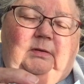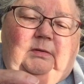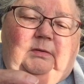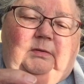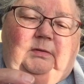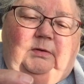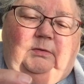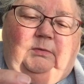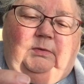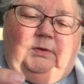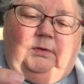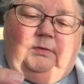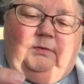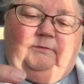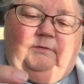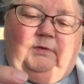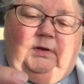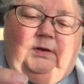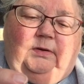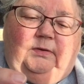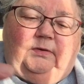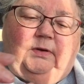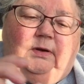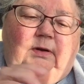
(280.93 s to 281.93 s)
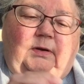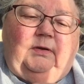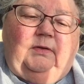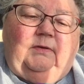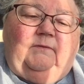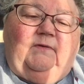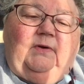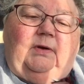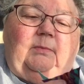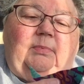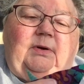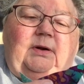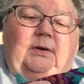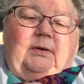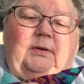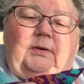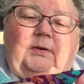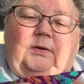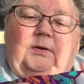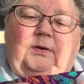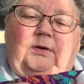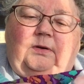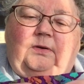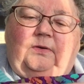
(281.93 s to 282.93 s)
do it on the right side of the fabric, and
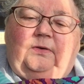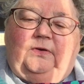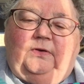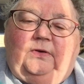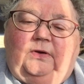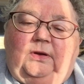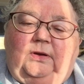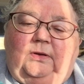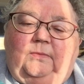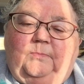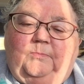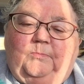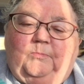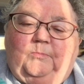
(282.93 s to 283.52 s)
then you can see,